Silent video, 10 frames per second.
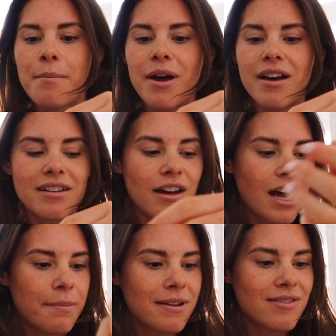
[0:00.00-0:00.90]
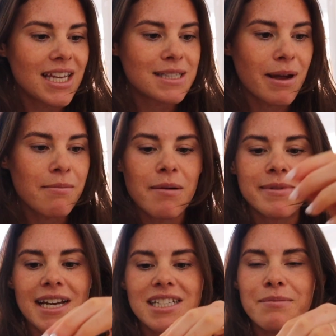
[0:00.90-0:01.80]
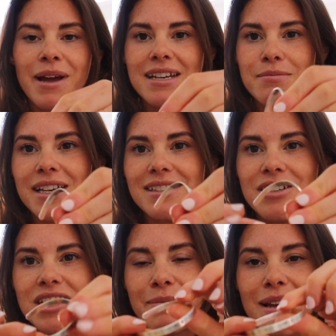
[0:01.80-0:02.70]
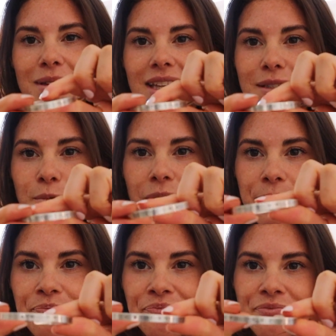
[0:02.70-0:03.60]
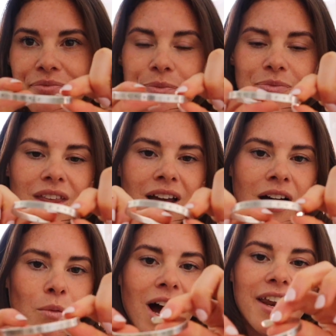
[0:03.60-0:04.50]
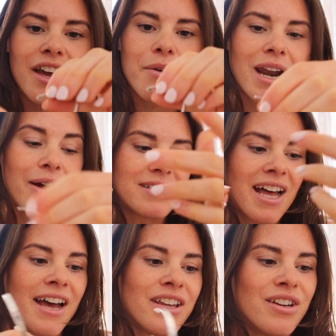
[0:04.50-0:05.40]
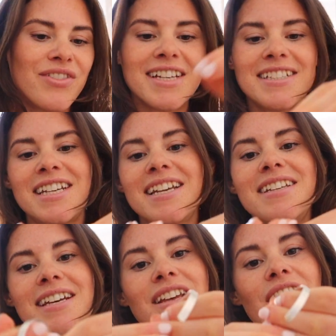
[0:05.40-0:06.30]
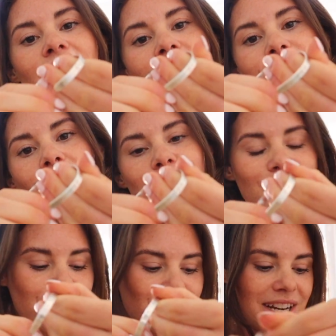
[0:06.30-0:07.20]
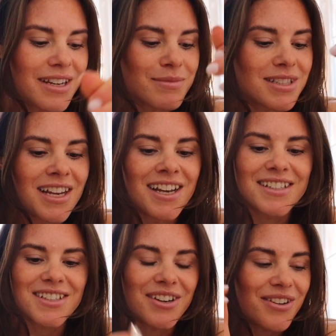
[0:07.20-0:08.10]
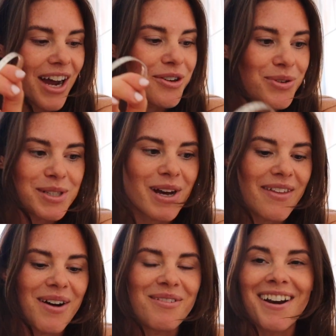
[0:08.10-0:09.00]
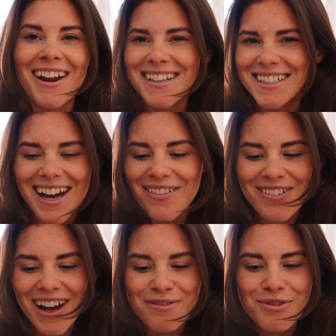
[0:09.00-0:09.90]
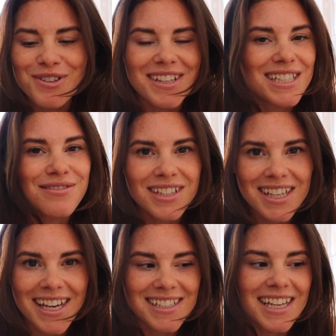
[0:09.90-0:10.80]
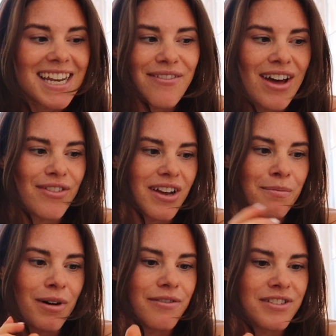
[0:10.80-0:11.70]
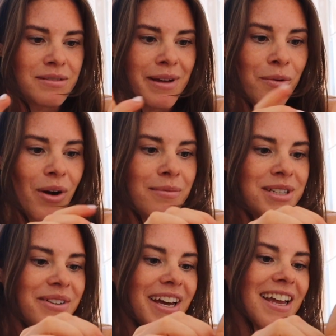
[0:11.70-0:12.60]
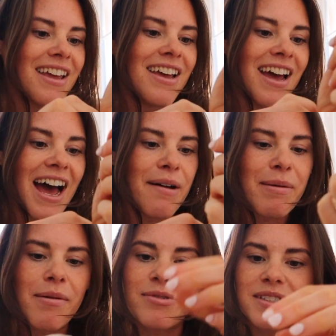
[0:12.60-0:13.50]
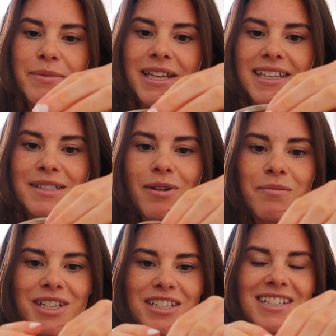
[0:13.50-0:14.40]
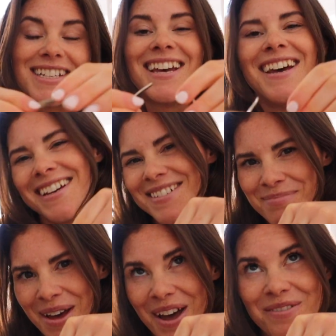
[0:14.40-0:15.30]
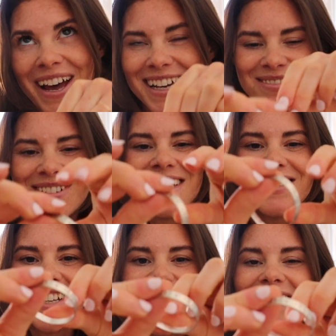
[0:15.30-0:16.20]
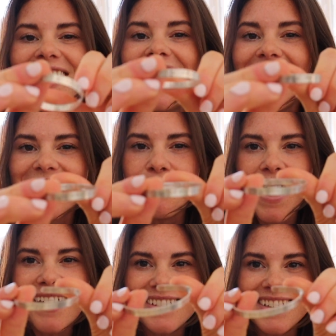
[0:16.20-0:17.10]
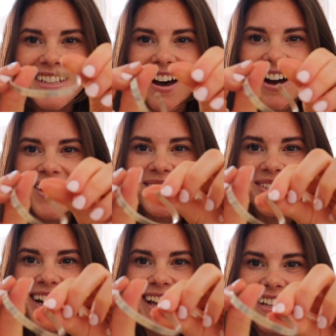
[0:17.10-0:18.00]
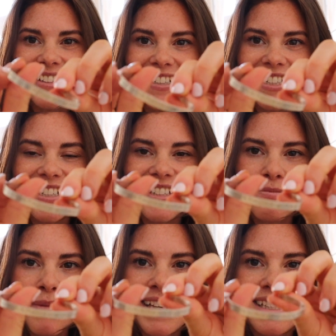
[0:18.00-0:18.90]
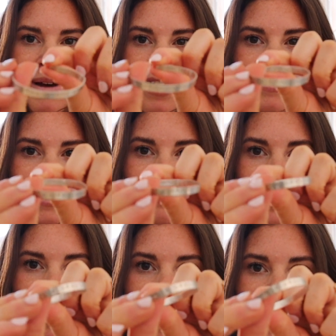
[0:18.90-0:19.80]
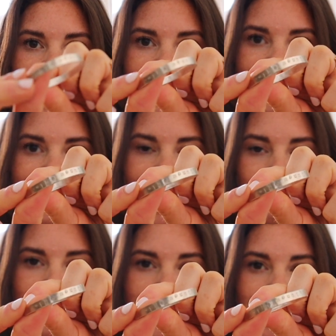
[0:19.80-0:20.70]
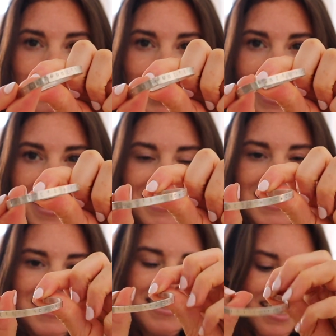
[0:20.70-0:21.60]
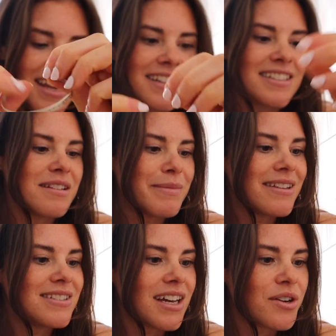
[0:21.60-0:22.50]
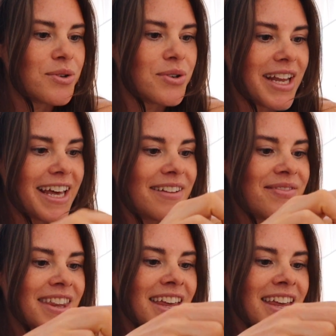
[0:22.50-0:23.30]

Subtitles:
But a couple of these my mum has actually made me. So she made me this one a while ago when I was at university. It says, follow your dreams. So I always wear that one. I've worn these for years and they never ever come off, doesn't matter what I'm doing. And my mum also made this one, which is perfect for this video, but the mountains are calling. So she just makes them out of silver clay and then stamps them with letters. So the mountains are calling.